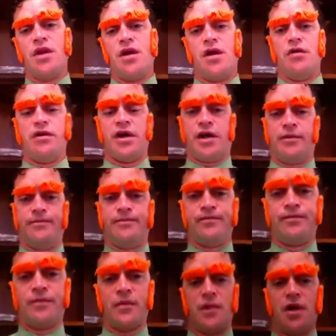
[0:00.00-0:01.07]
Okay,
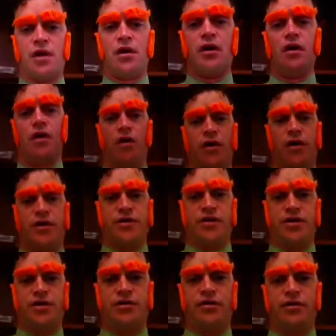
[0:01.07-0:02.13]
on
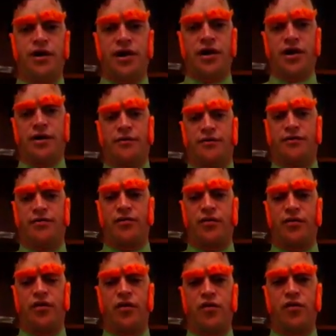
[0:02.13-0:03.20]
to
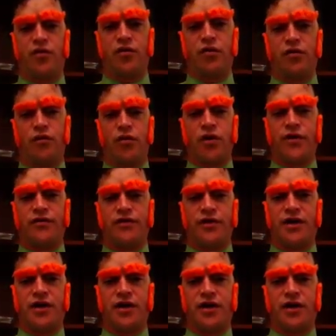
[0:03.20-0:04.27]
one of
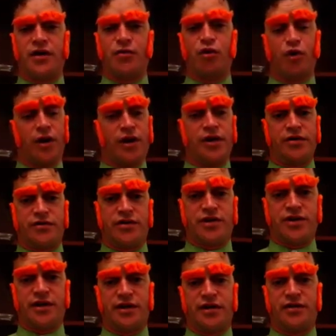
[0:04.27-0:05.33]
the more
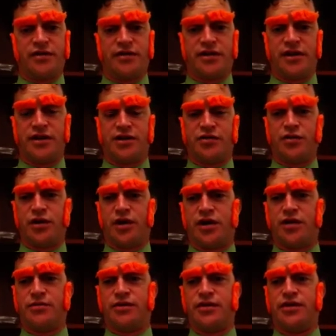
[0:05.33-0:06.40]
interesting things when it
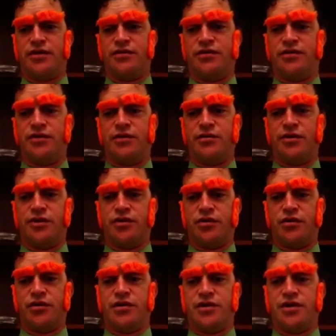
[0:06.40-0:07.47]
comes to sleep
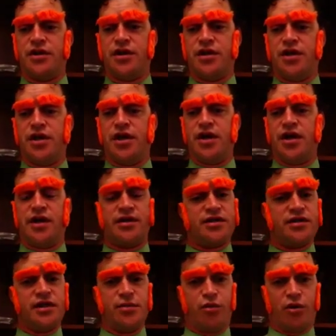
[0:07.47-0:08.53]
disorders,
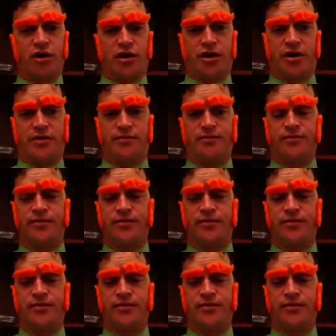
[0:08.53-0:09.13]
sleepwalking.